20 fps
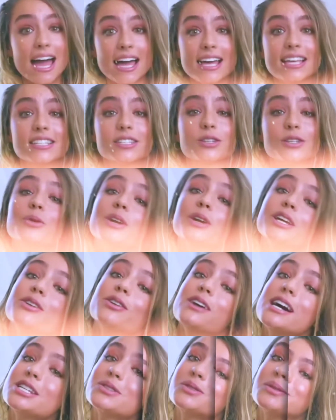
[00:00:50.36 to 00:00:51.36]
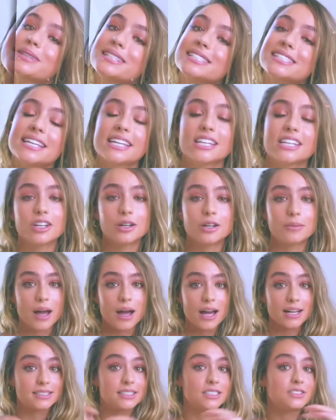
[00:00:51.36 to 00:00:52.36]
She has beautiful blonde color, long
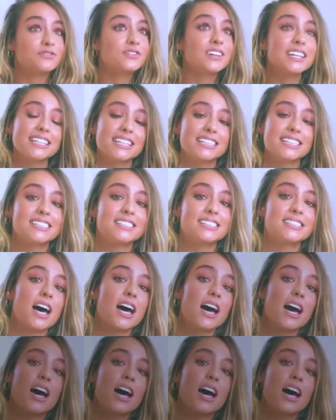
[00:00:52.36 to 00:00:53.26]
and shiny hair